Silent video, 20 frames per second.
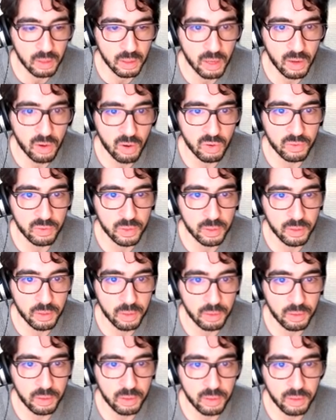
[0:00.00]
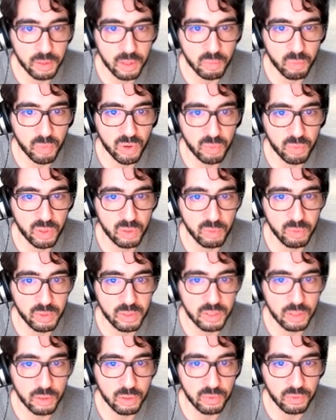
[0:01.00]
However, the
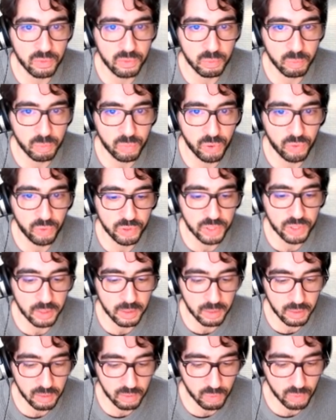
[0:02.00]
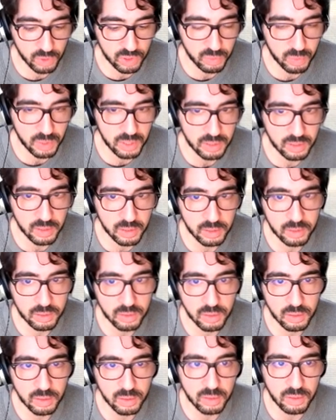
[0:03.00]
non-permeability of proof checking, which means that
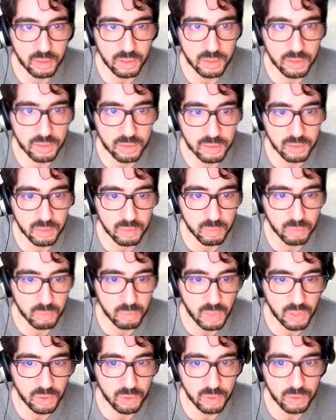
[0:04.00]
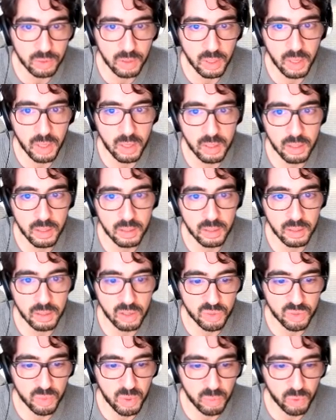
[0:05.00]
this model
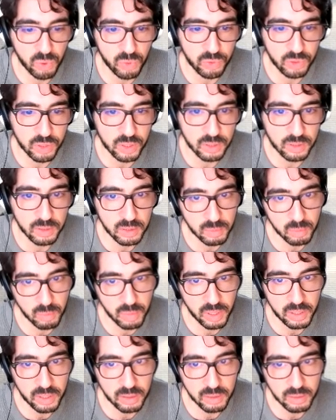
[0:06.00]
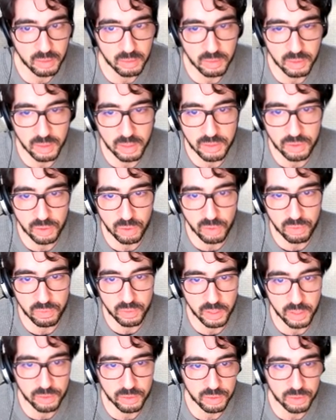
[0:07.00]
cannot be proof checked by external
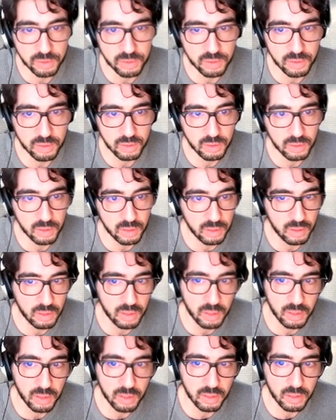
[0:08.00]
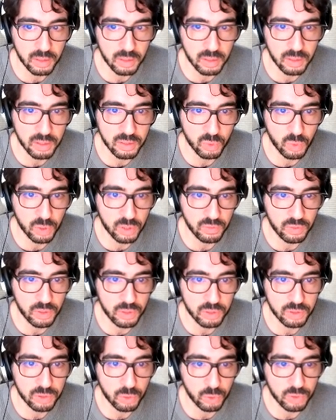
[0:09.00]
factors, is one of the
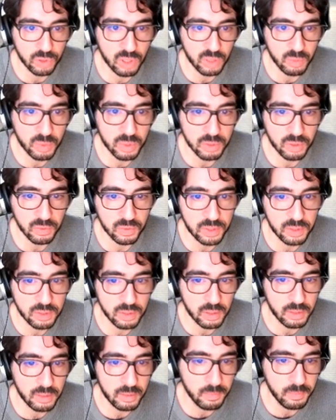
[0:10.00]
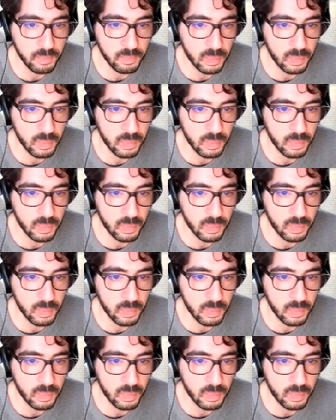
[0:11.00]
shortcomings of the study.